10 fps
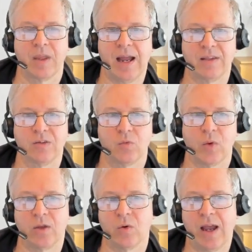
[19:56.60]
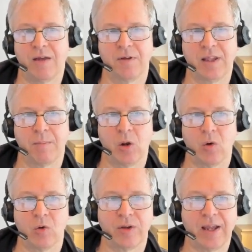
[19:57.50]
And when you have an
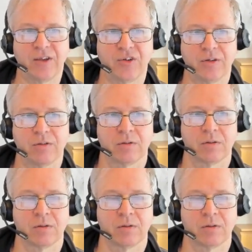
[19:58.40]
MLO connection,